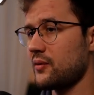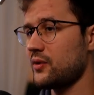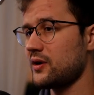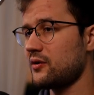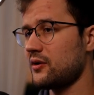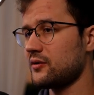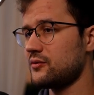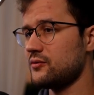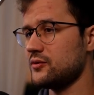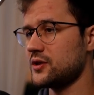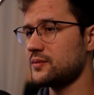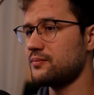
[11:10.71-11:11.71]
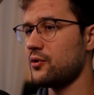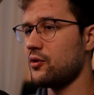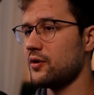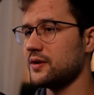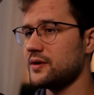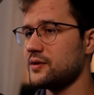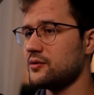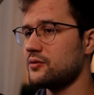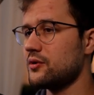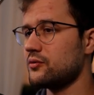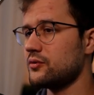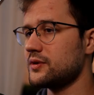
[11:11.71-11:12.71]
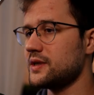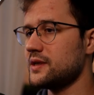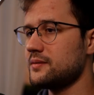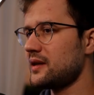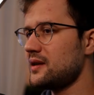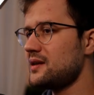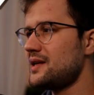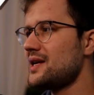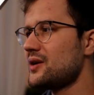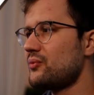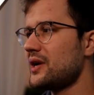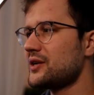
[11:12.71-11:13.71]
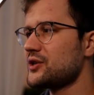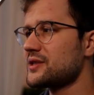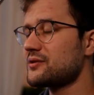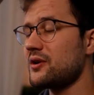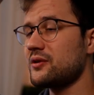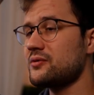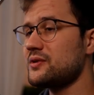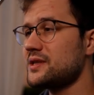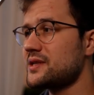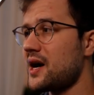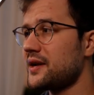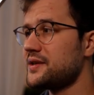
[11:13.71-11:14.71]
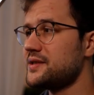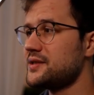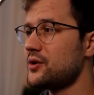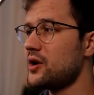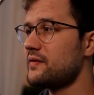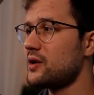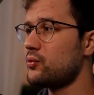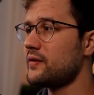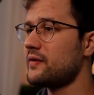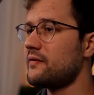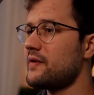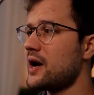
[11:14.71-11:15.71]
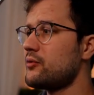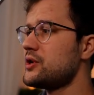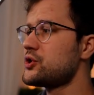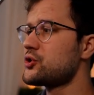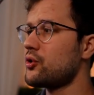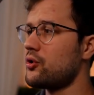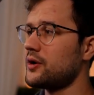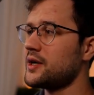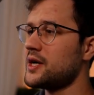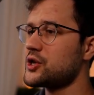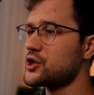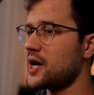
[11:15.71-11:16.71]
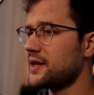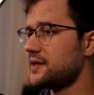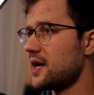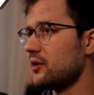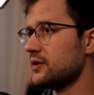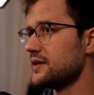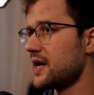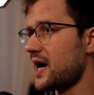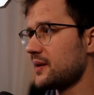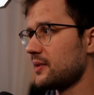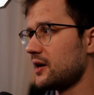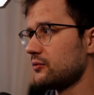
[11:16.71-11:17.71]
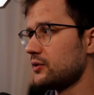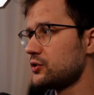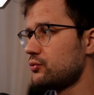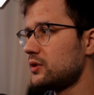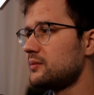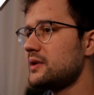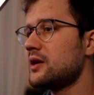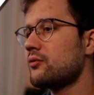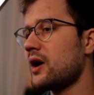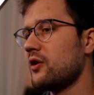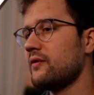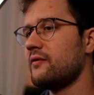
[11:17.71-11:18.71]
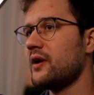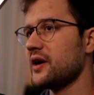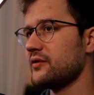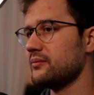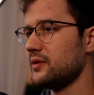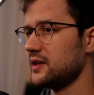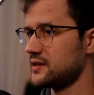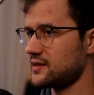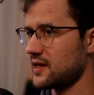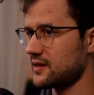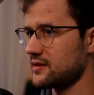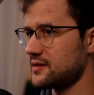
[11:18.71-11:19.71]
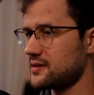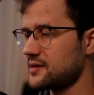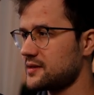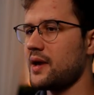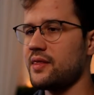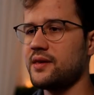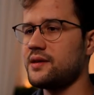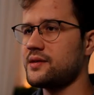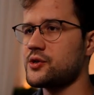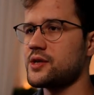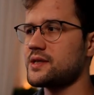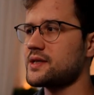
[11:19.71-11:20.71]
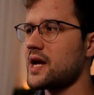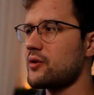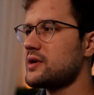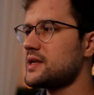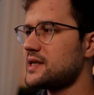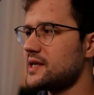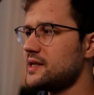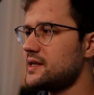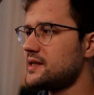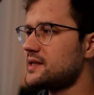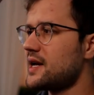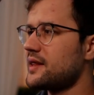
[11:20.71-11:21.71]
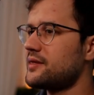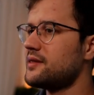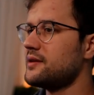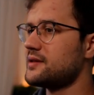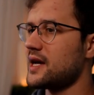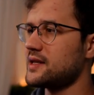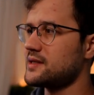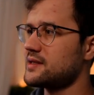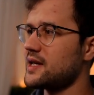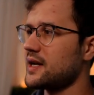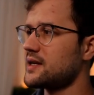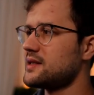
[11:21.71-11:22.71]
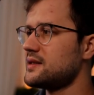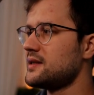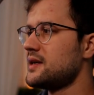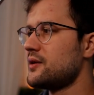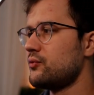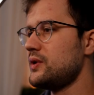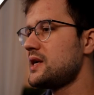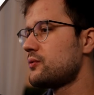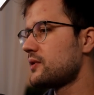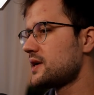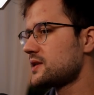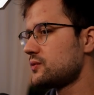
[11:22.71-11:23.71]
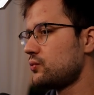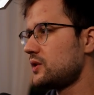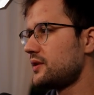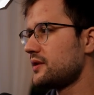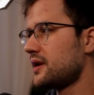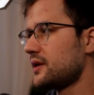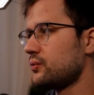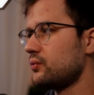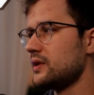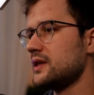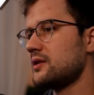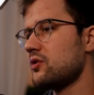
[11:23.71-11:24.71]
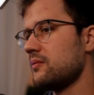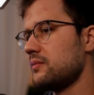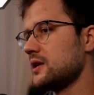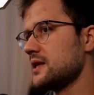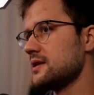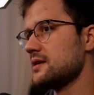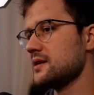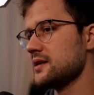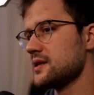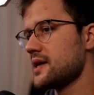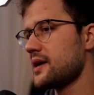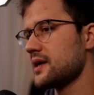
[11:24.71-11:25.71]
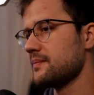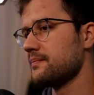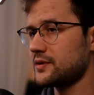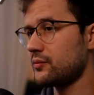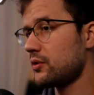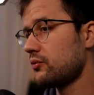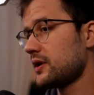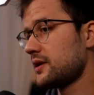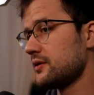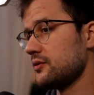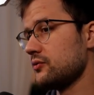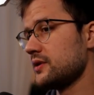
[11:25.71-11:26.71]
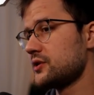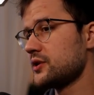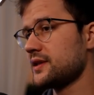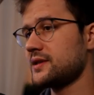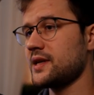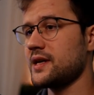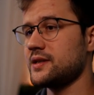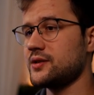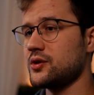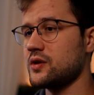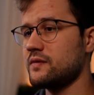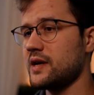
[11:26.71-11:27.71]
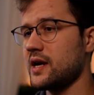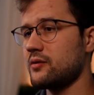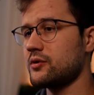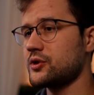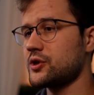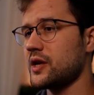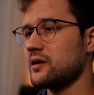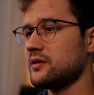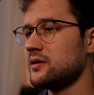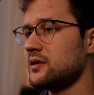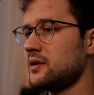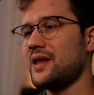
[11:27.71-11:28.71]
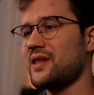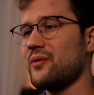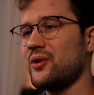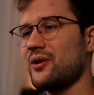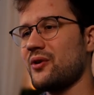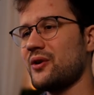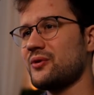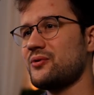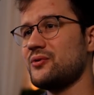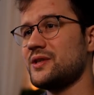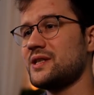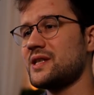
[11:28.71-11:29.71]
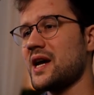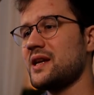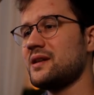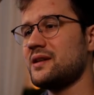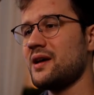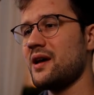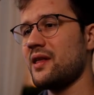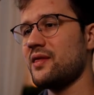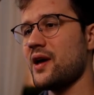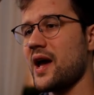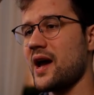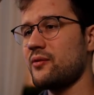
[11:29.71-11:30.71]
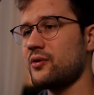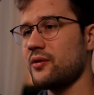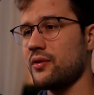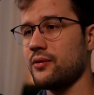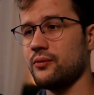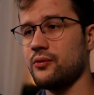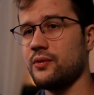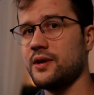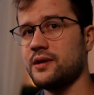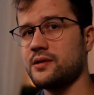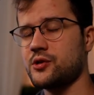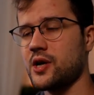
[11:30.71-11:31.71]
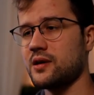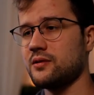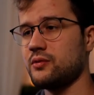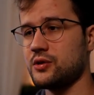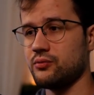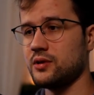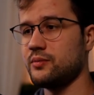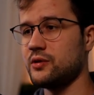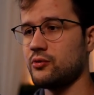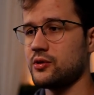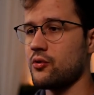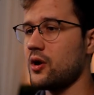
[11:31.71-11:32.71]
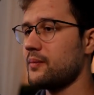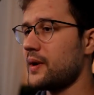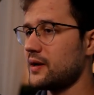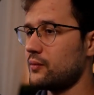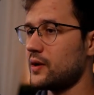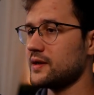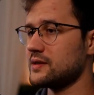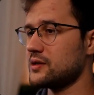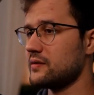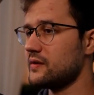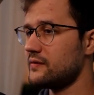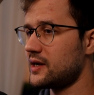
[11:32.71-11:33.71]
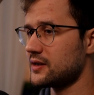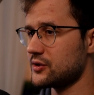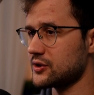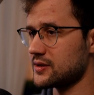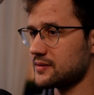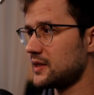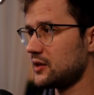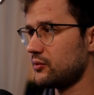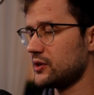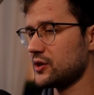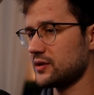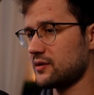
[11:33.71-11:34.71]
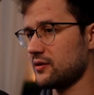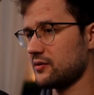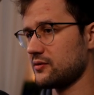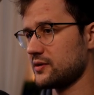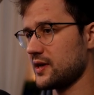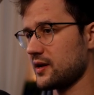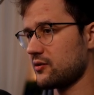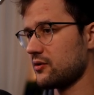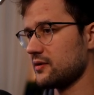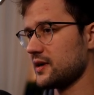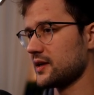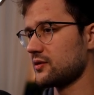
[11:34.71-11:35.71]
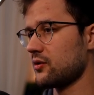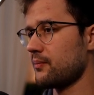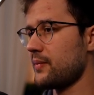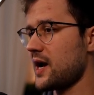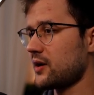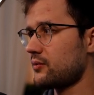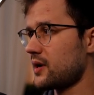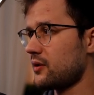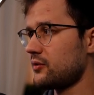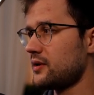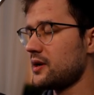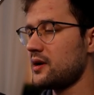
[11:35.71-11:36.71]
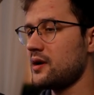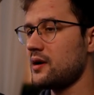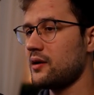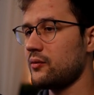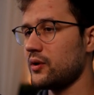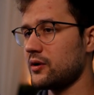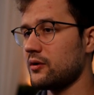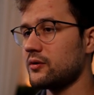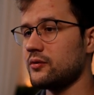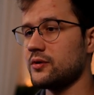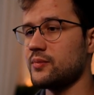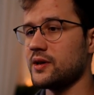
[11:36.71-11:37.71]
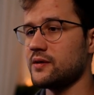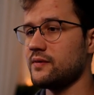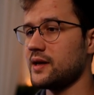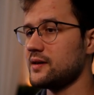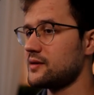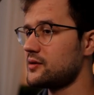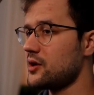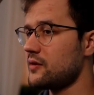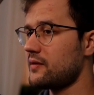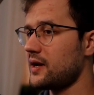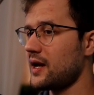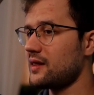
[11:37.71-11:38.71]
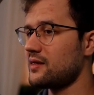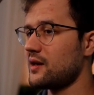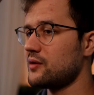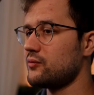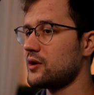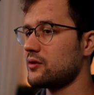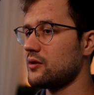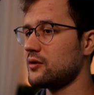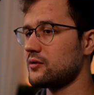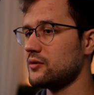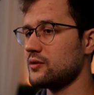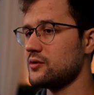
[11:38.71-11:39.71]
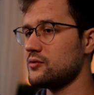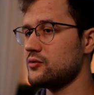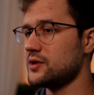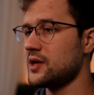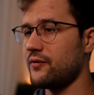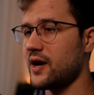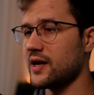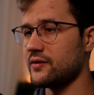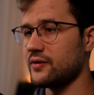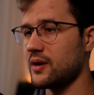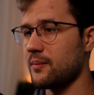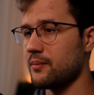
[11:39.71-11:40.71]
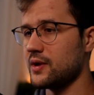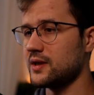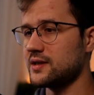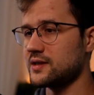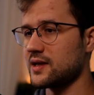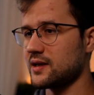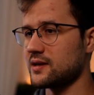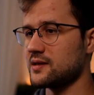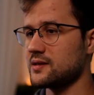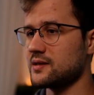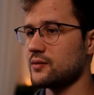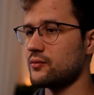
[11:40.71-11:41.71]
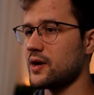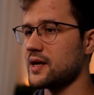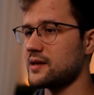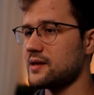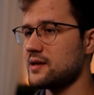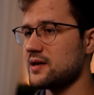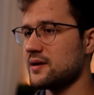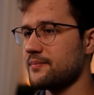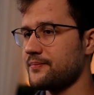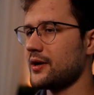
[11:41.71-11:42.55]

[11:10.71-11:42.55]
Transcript: Then we're going to spawn a new Go routine. And in here, we are just going to start the server with a very short shutdown timeout, which will be around 5 milliseconds. And this just guarantees that the 10 second request will not really complete in time. So what we can do is just say server error channel, and then we're going to send the error through this channel, which will be returned by the run server function. Here we're just going to say context of background, we're going to specify the server and then we're going to use 5 milliseconds right here.